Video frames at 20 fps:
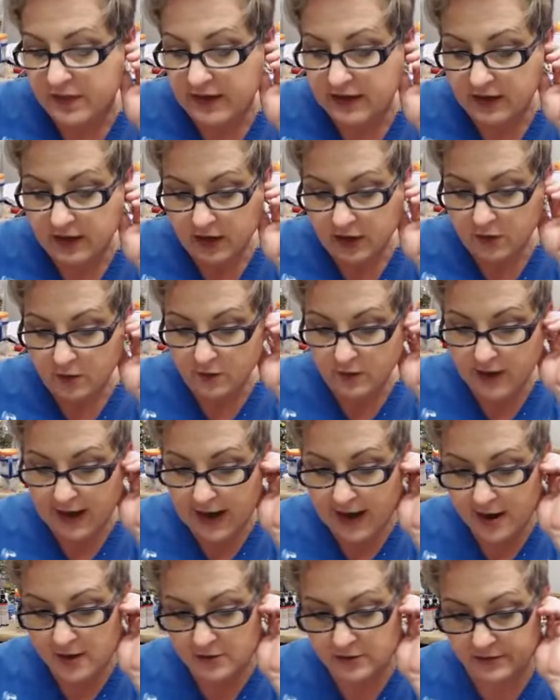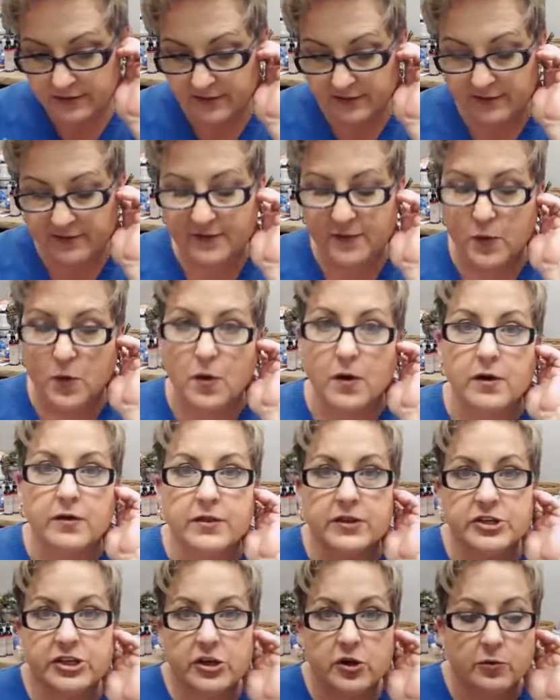they go out for
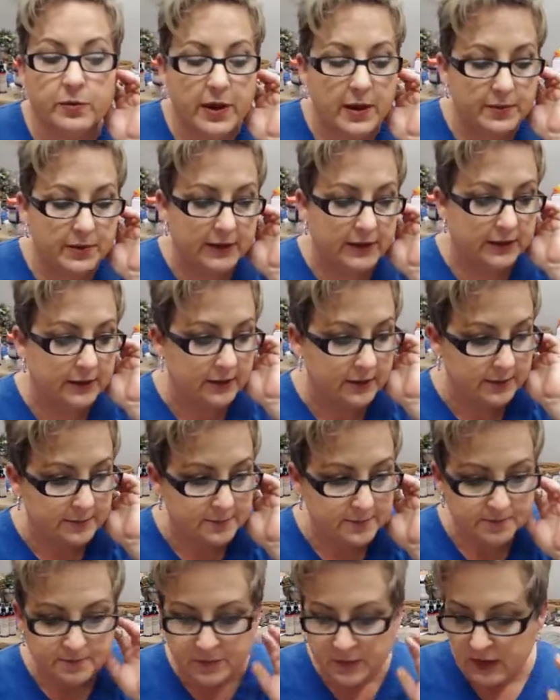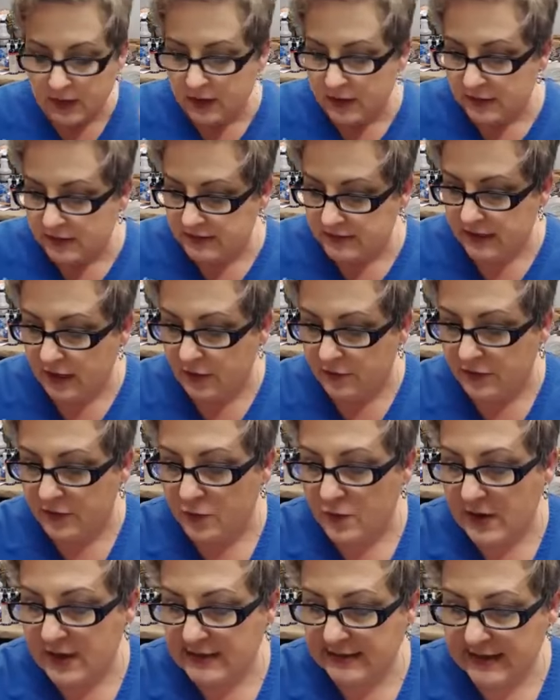the general public. So the
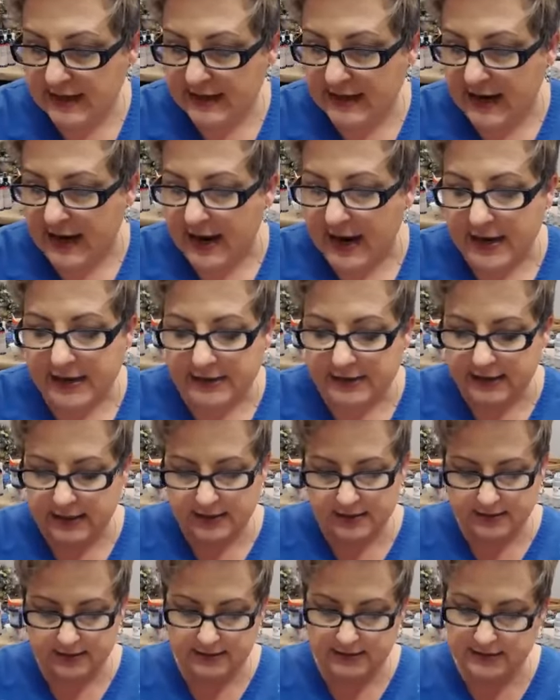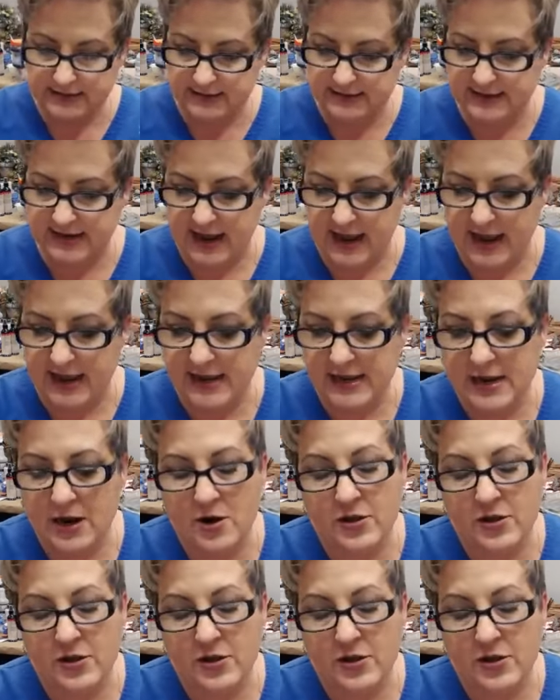ones I got today